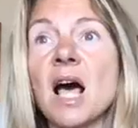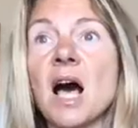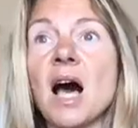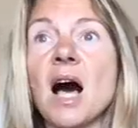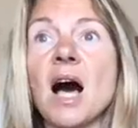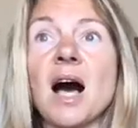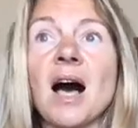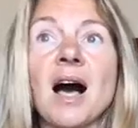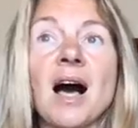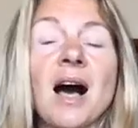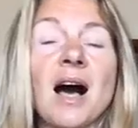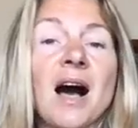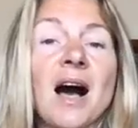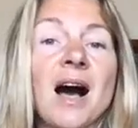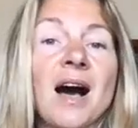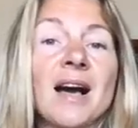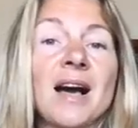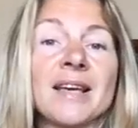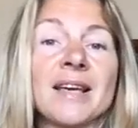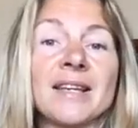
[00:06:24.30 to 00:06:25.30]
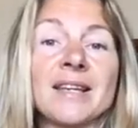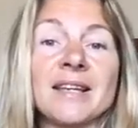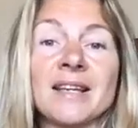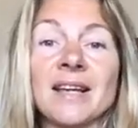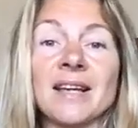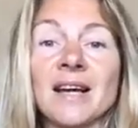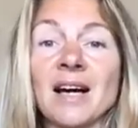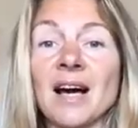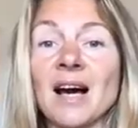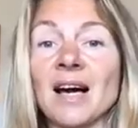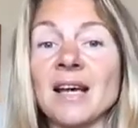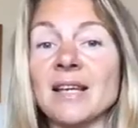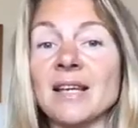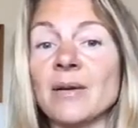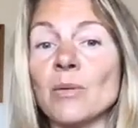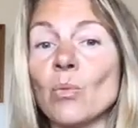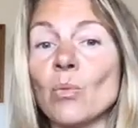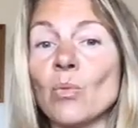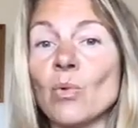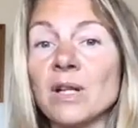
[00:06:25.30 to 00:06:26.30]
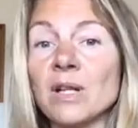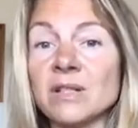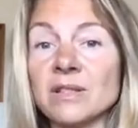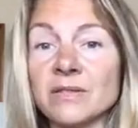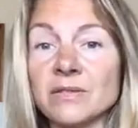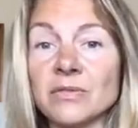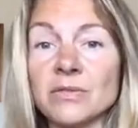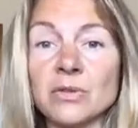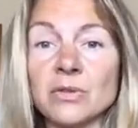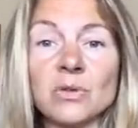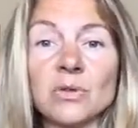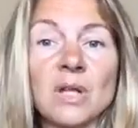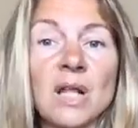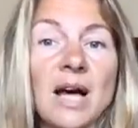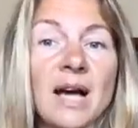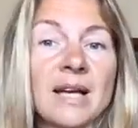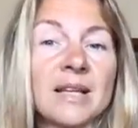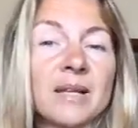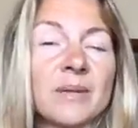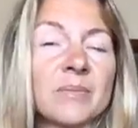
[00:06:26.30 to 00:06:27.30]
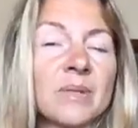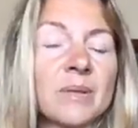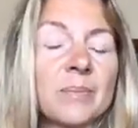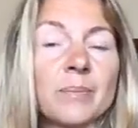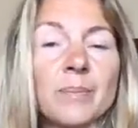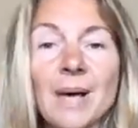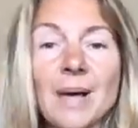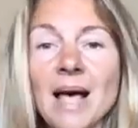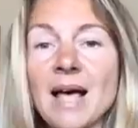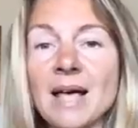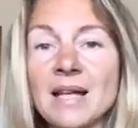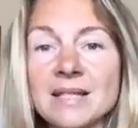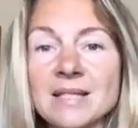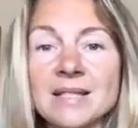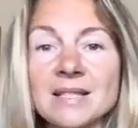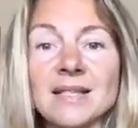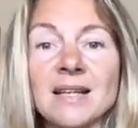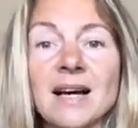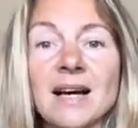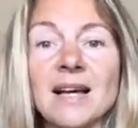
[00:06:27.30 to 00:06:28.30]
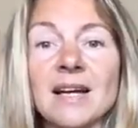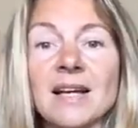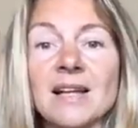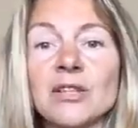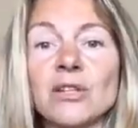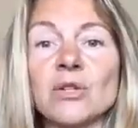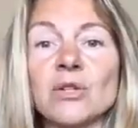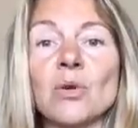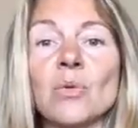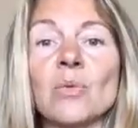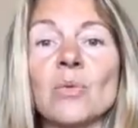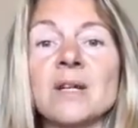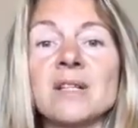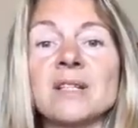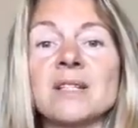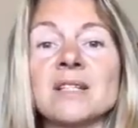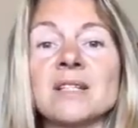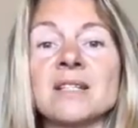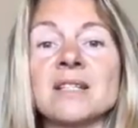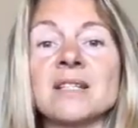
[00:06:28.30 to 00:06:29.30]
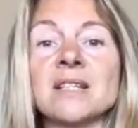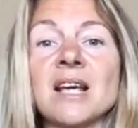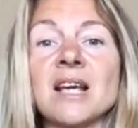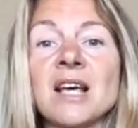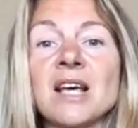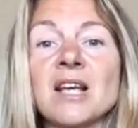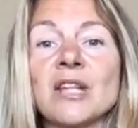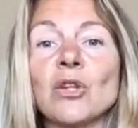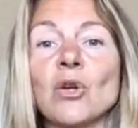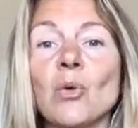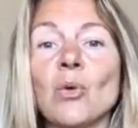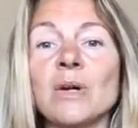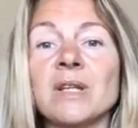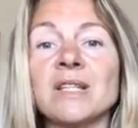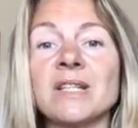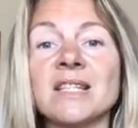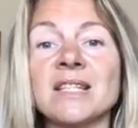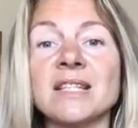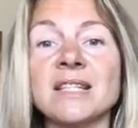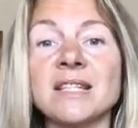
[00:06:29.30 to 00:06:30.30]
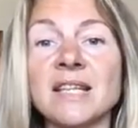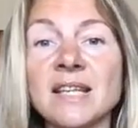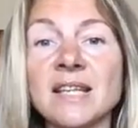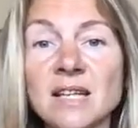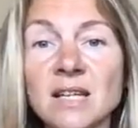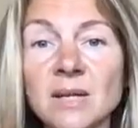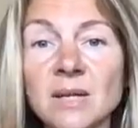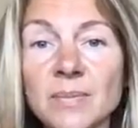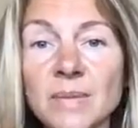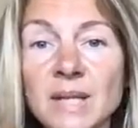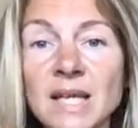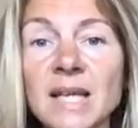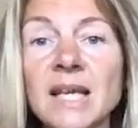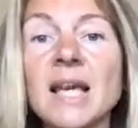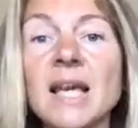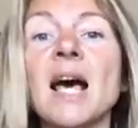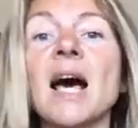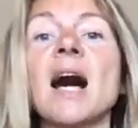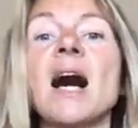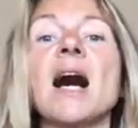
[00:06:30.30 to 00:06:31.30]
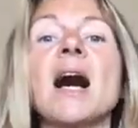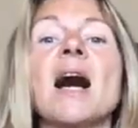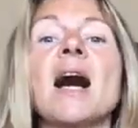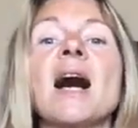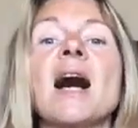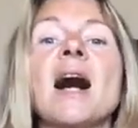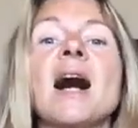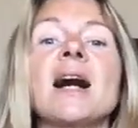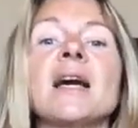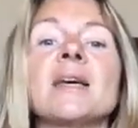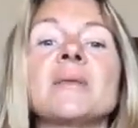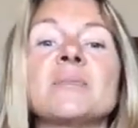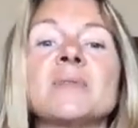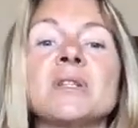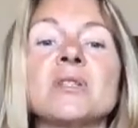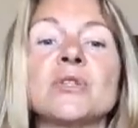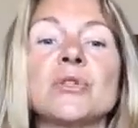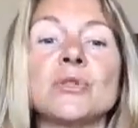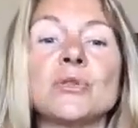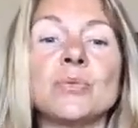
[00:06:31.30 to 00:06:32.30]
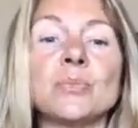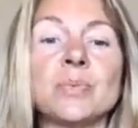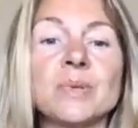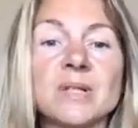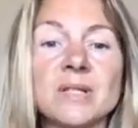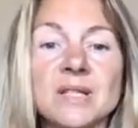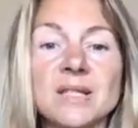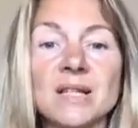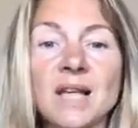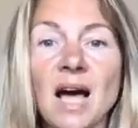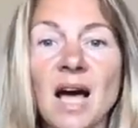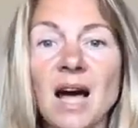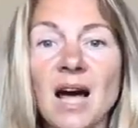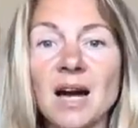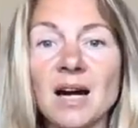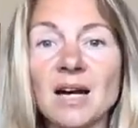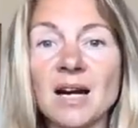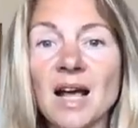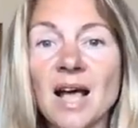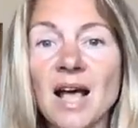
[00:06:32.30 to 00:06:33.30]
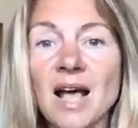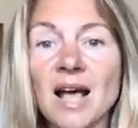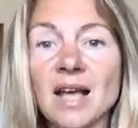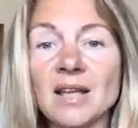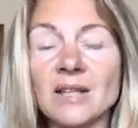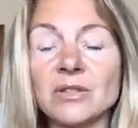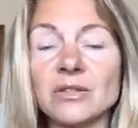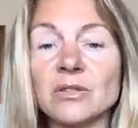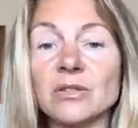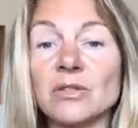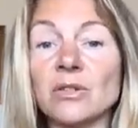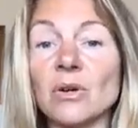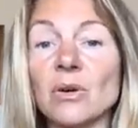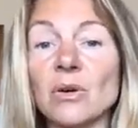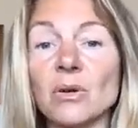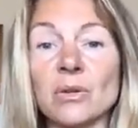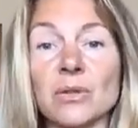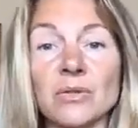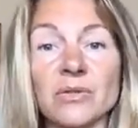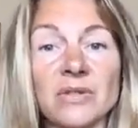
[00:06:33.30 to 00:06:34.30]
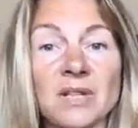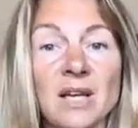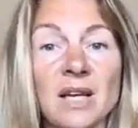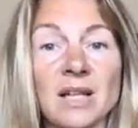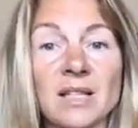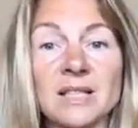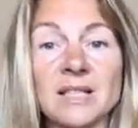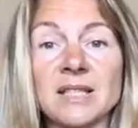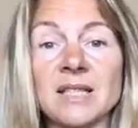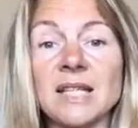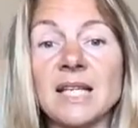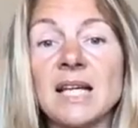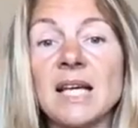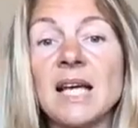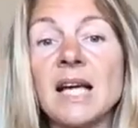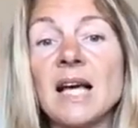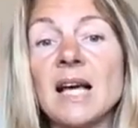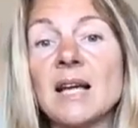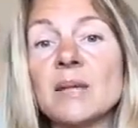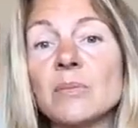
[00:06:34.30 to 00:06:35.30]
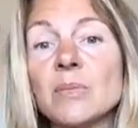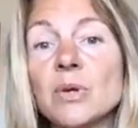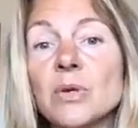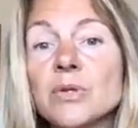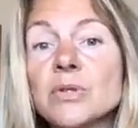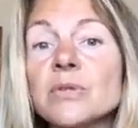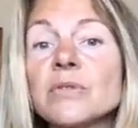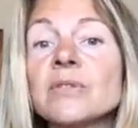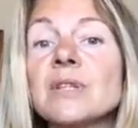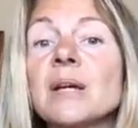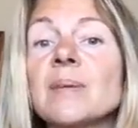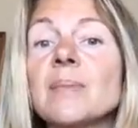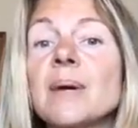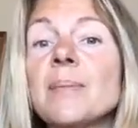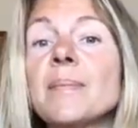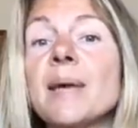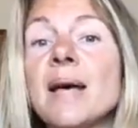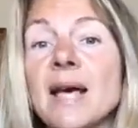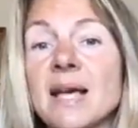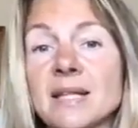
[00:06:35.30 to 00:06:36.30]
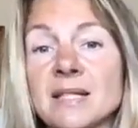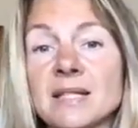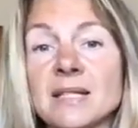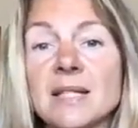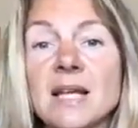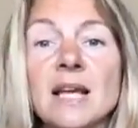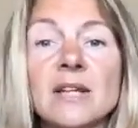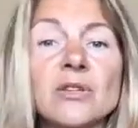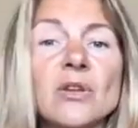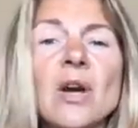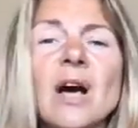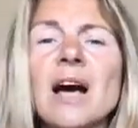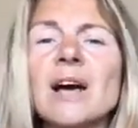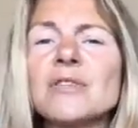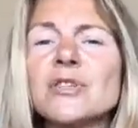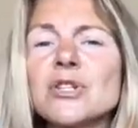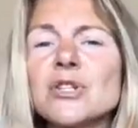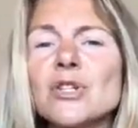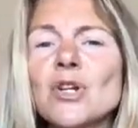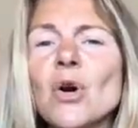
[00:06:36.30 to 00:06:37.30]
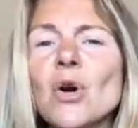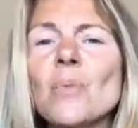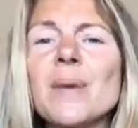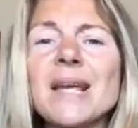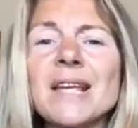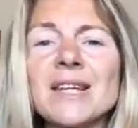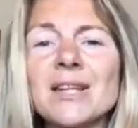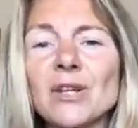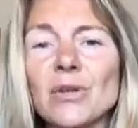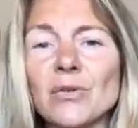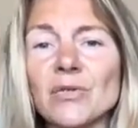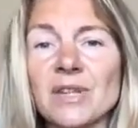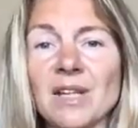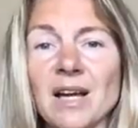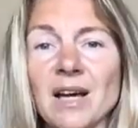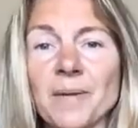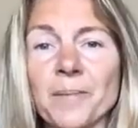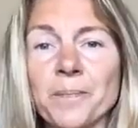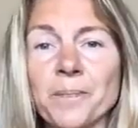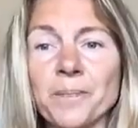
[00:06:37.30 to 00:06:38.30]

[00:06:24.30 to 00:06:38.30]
I am wonderful, I am the best, no one is near me, I am the superstar, and all of that. And both of them are masks, and you have so many of them.